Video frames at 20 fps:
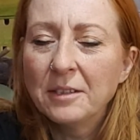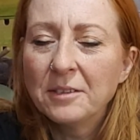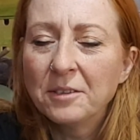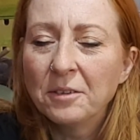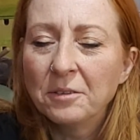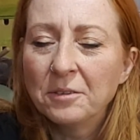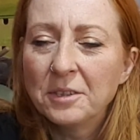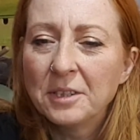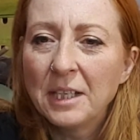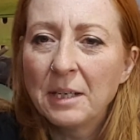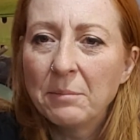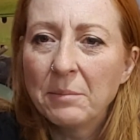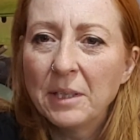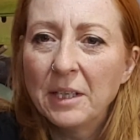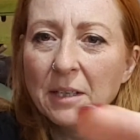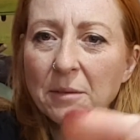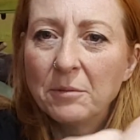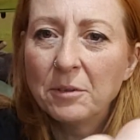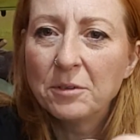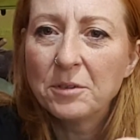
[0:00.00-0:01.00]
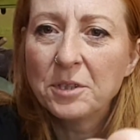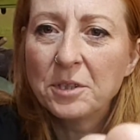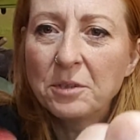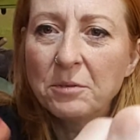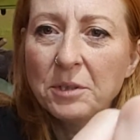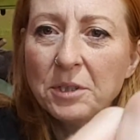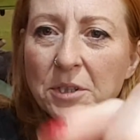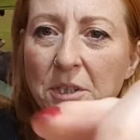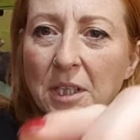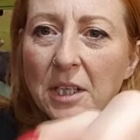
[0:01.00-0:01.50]
I stopped stabbing it, I'm not
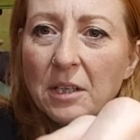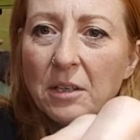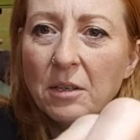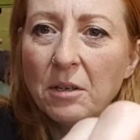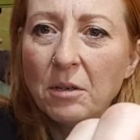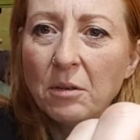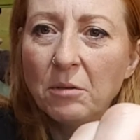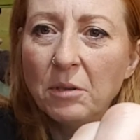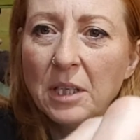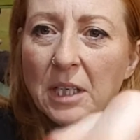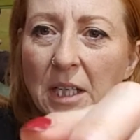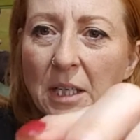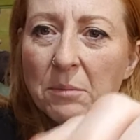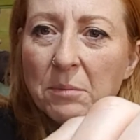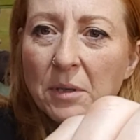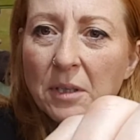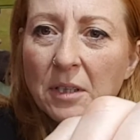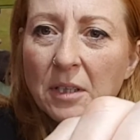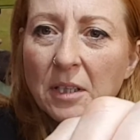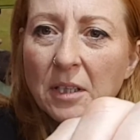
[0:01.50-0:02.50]
squidging it a whole heap.